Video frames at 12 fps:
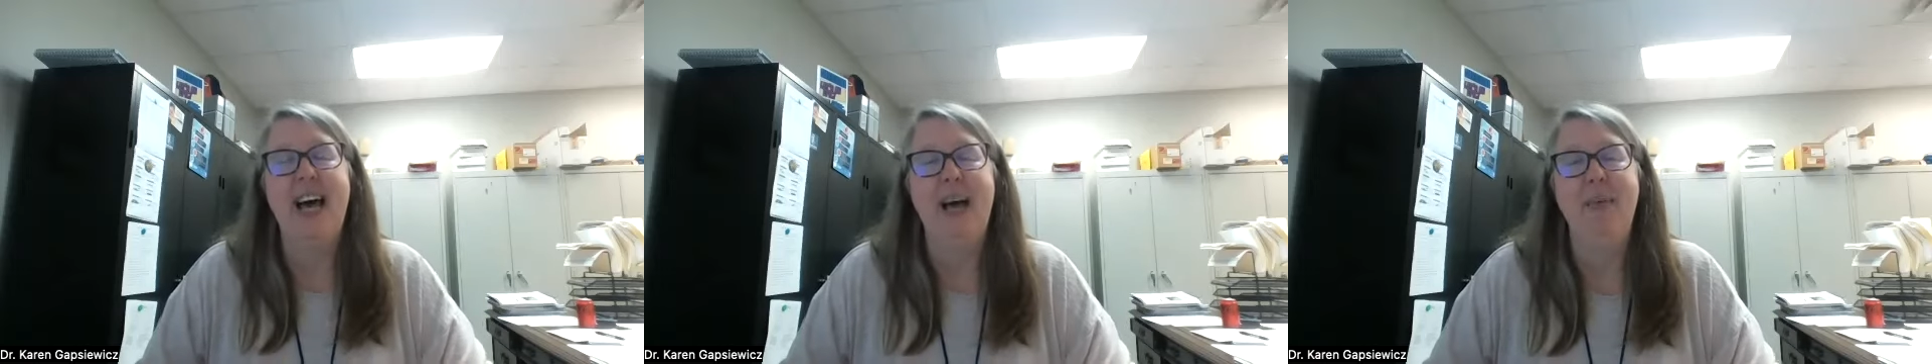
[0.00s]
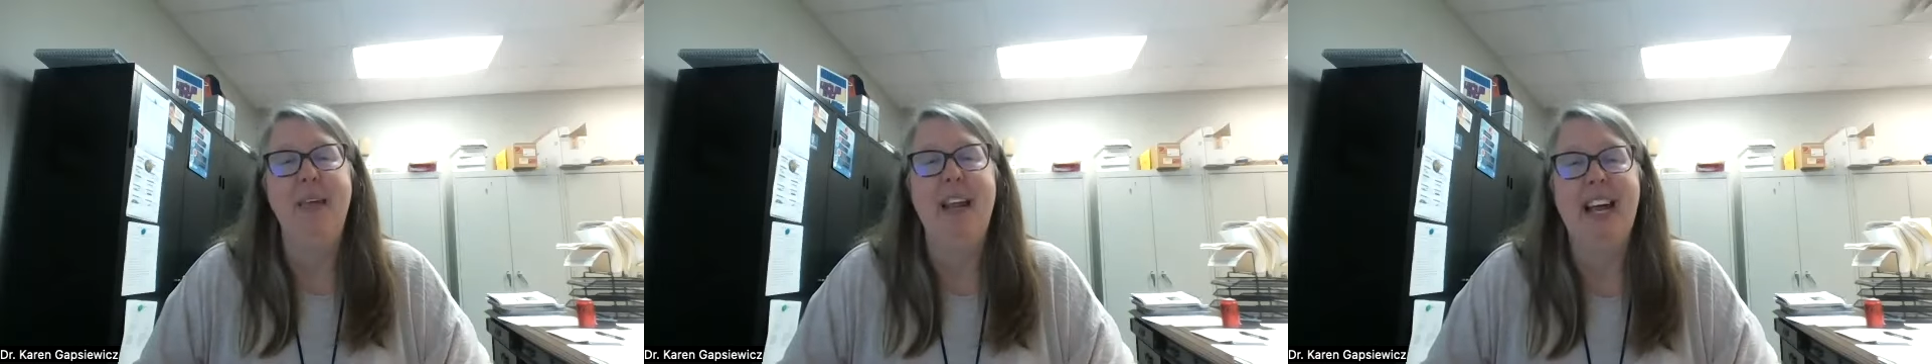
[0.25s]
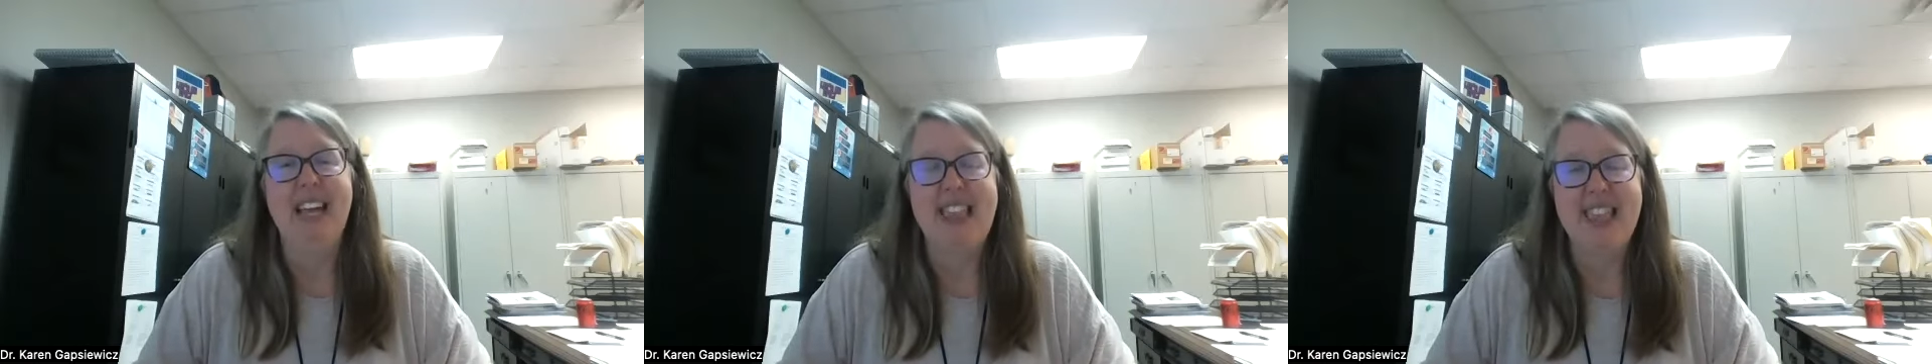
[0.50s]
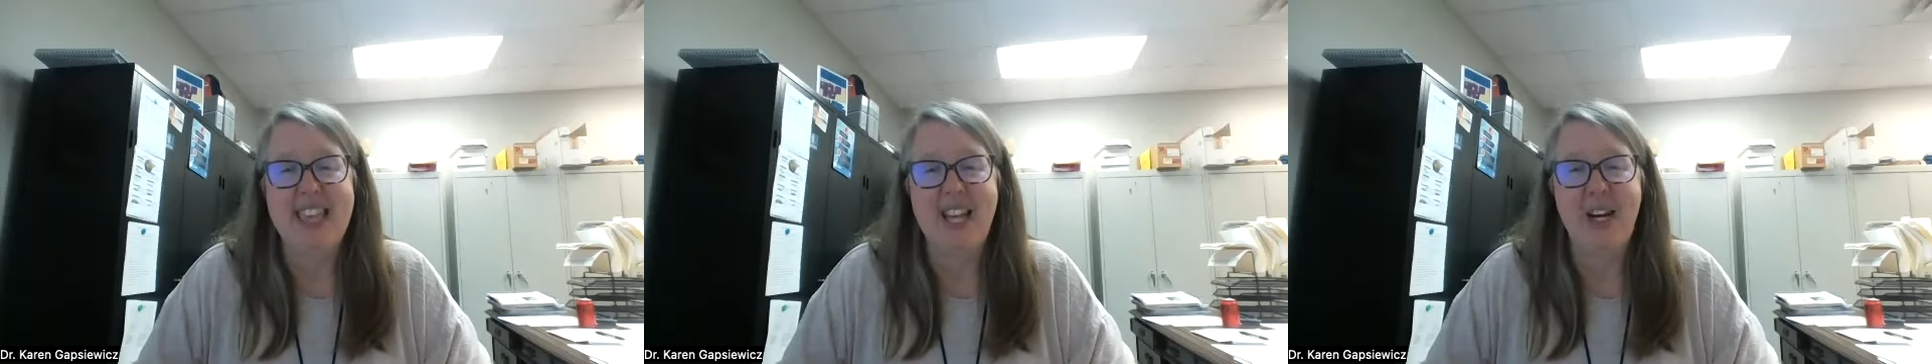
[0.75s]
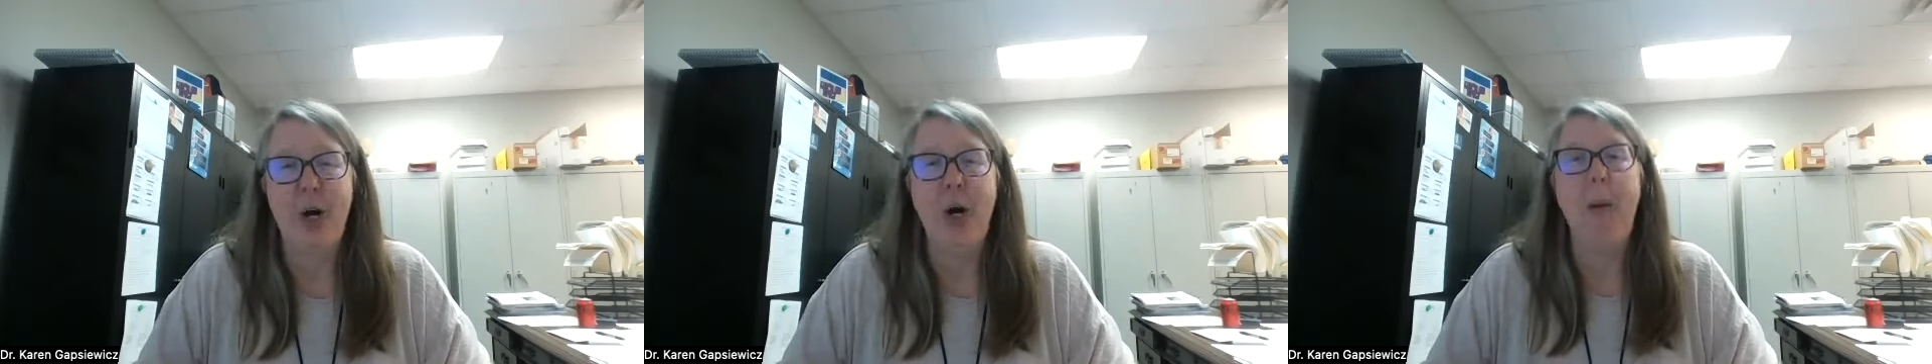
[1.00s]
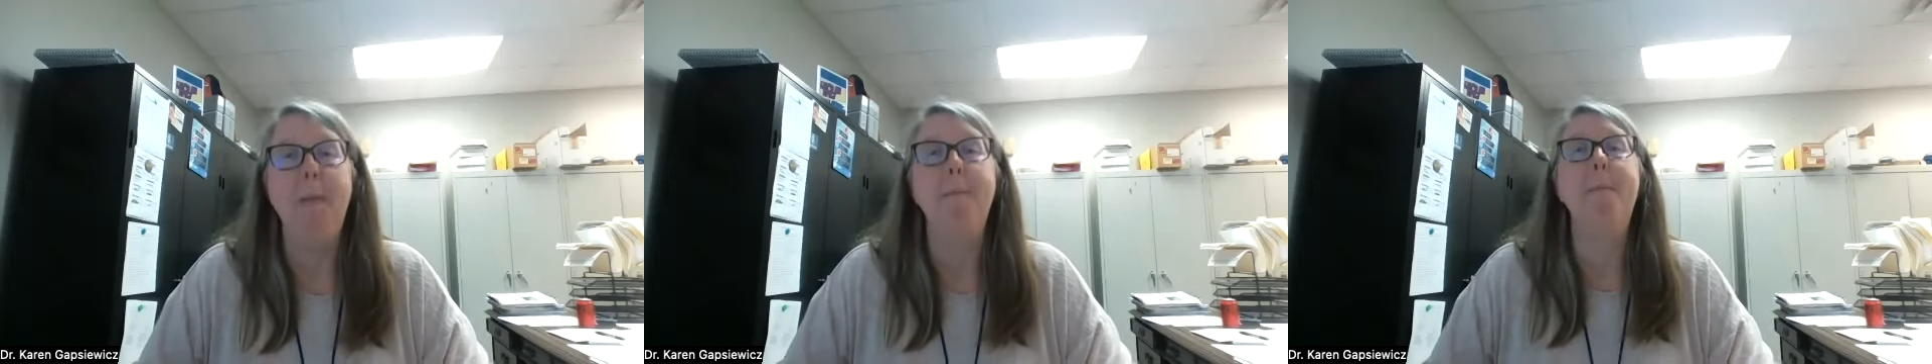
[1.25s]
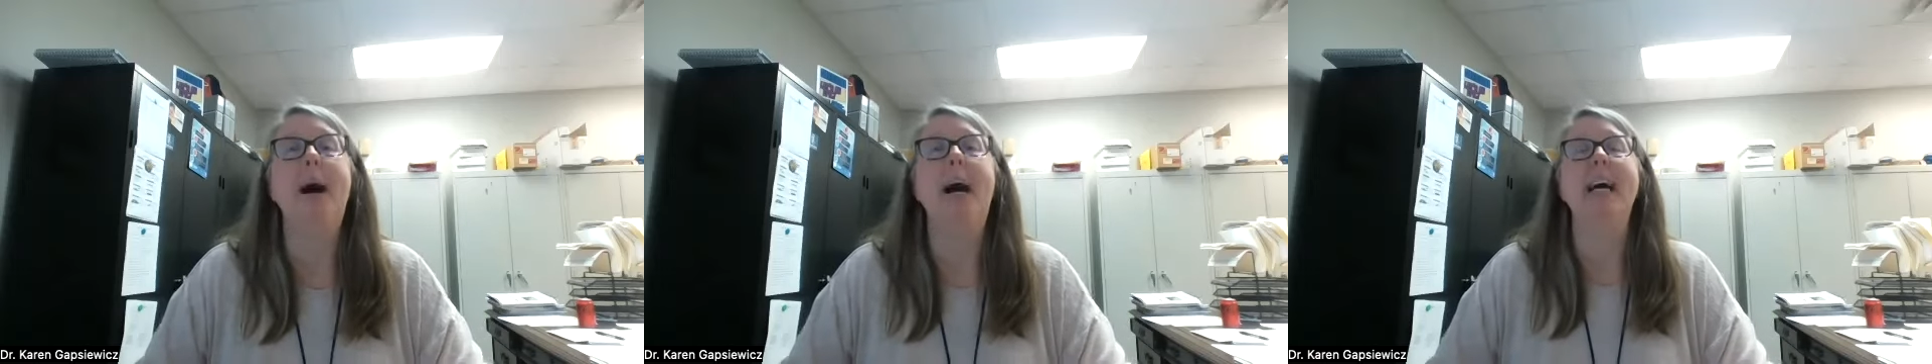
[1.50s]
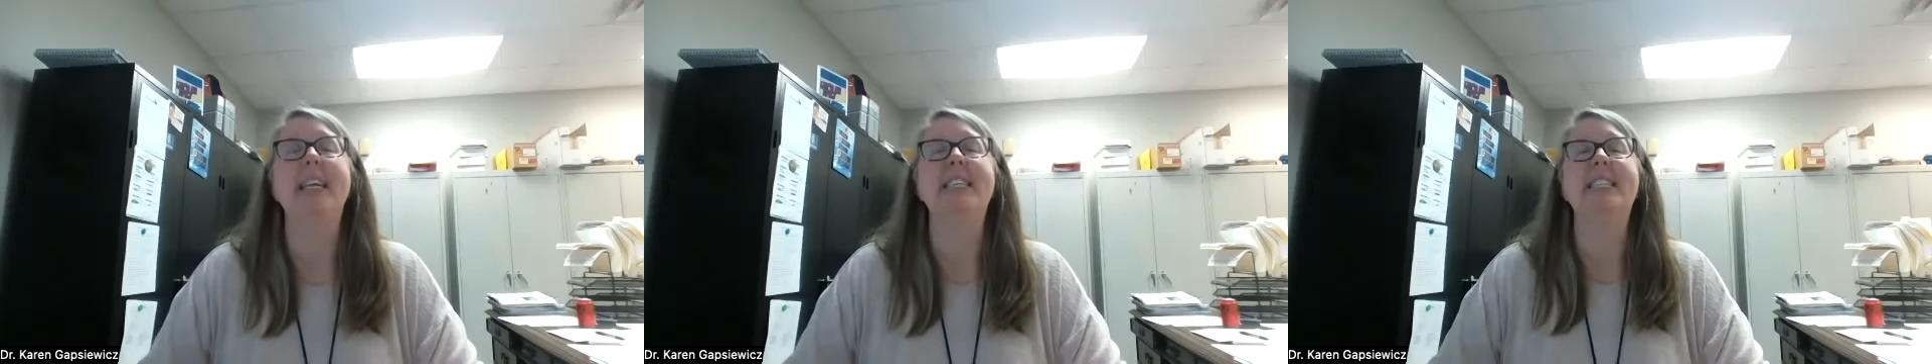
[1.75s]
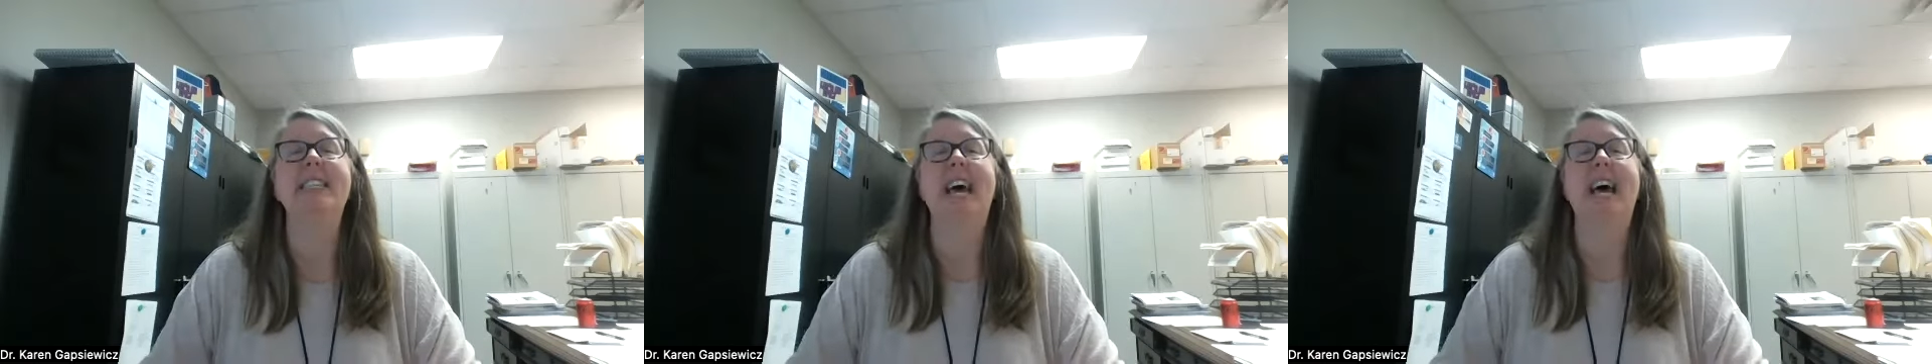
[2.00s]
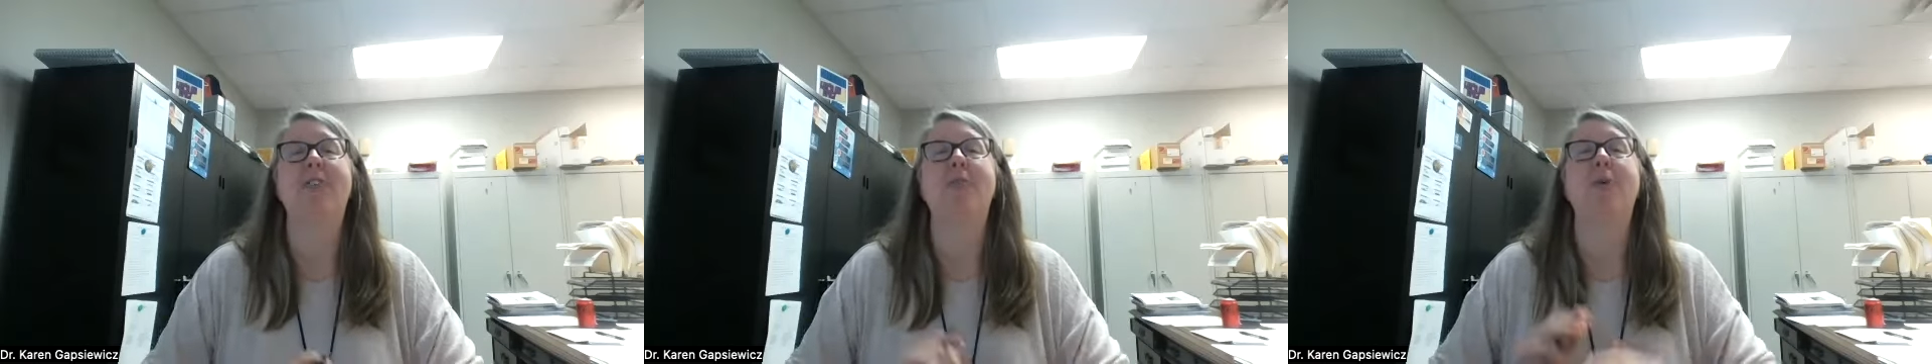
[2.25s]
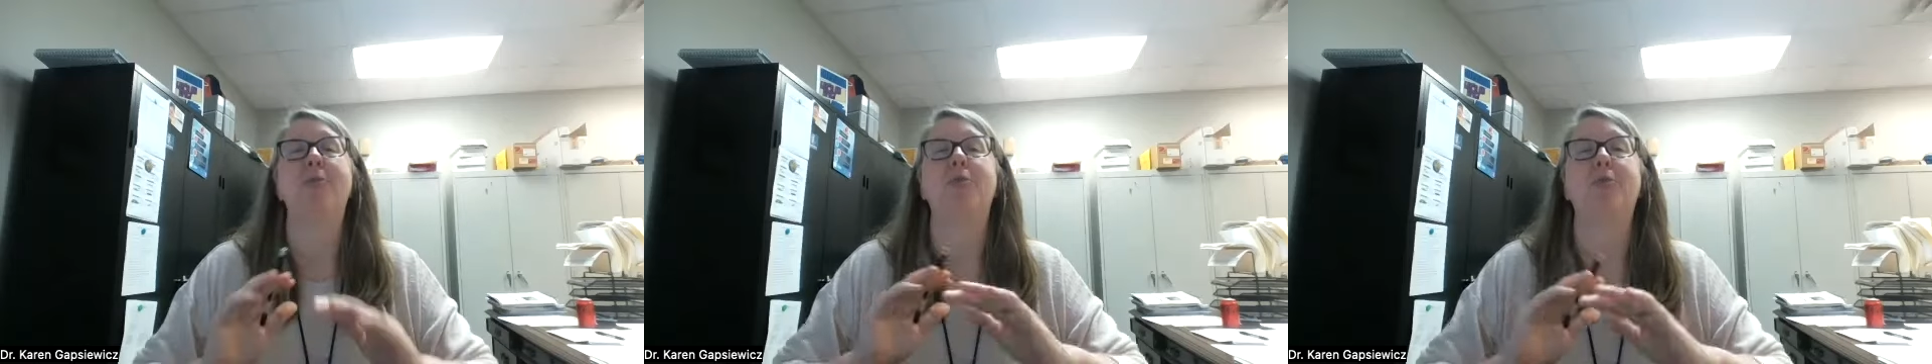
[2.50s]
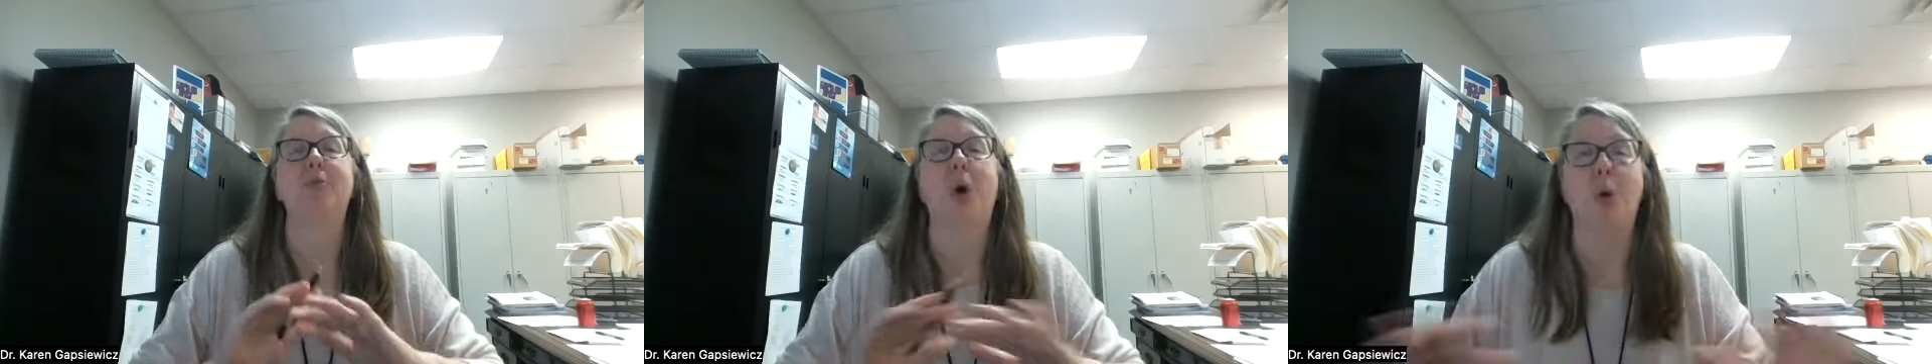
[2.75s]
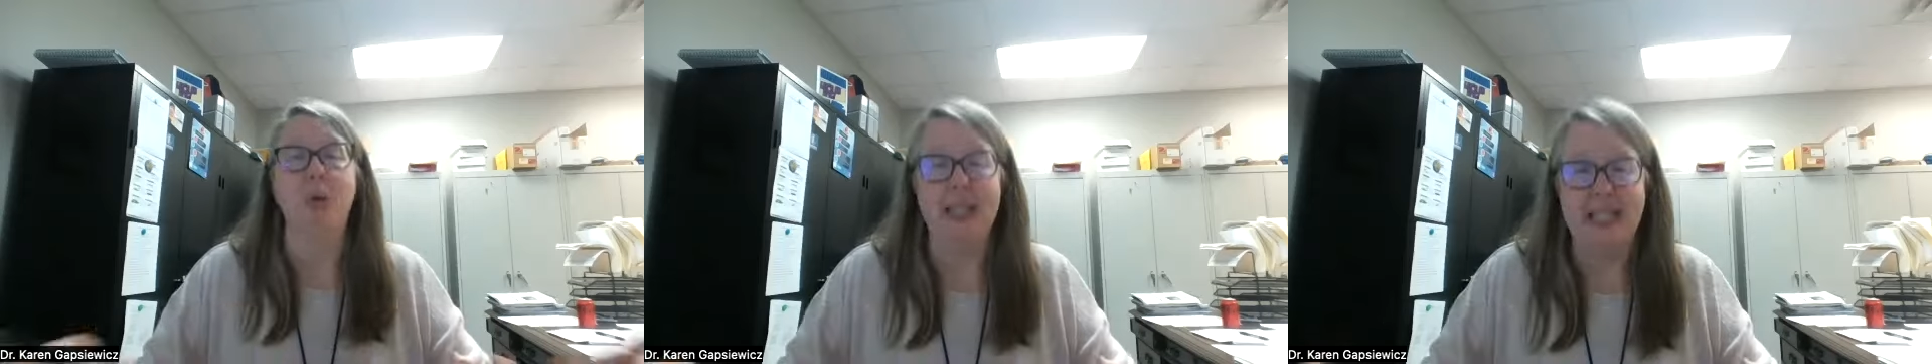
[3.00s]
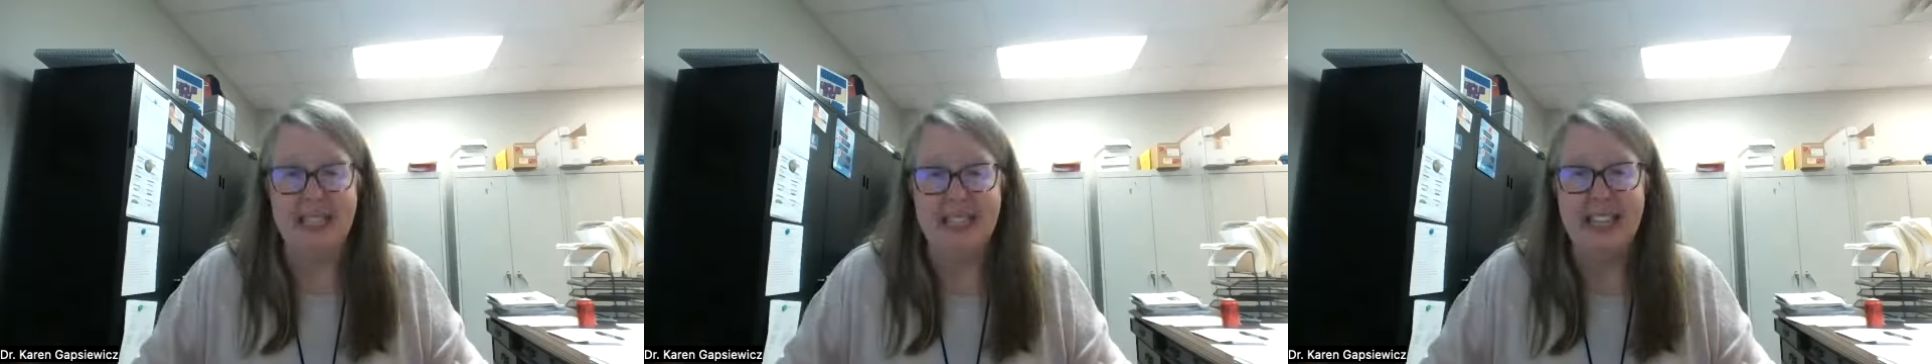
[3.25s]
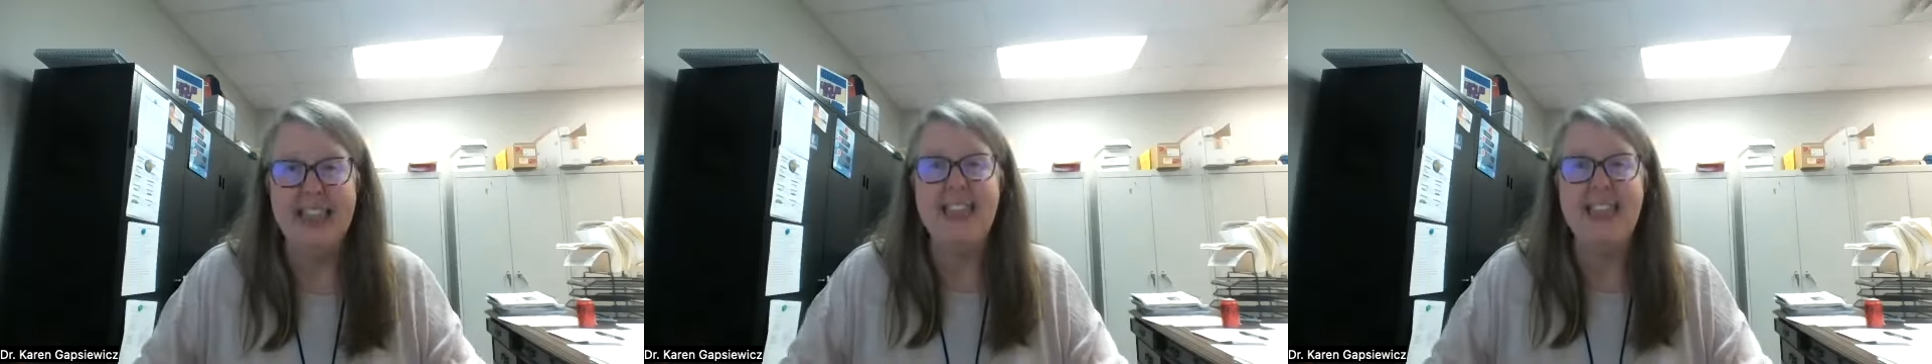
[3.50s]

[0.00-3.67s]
that I had sent her, my staff was rolling.